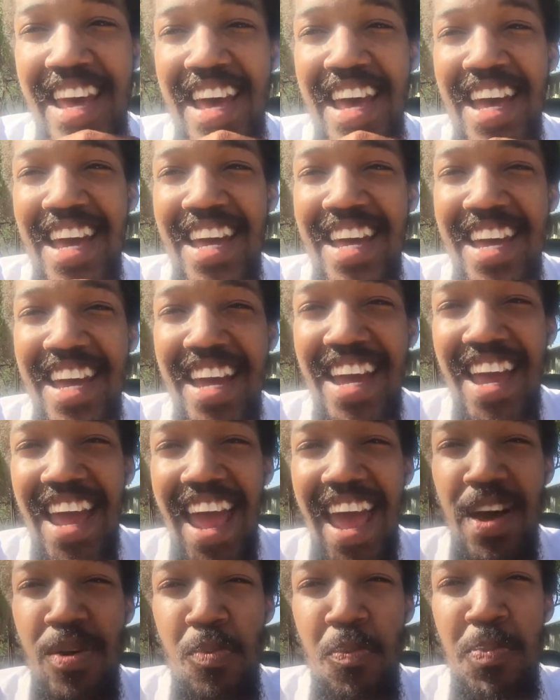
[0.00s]
that,
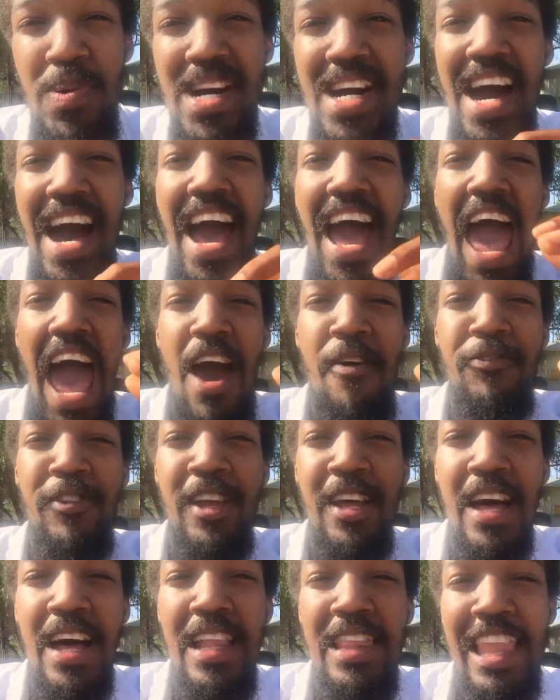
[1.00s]
but I have
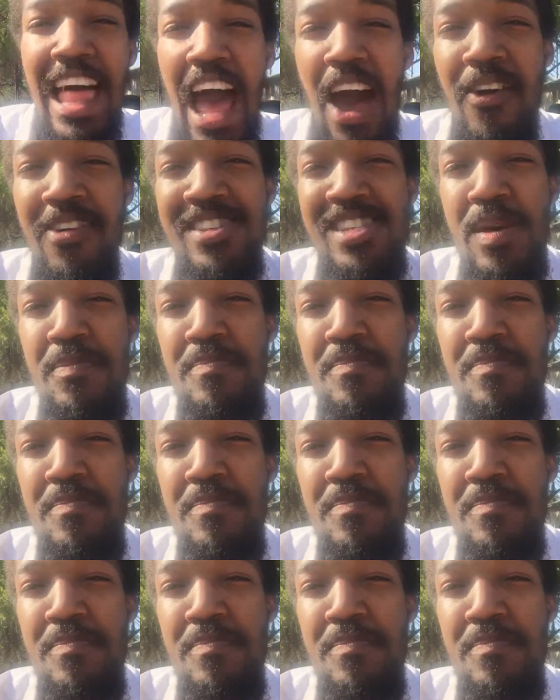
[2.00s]
to allow it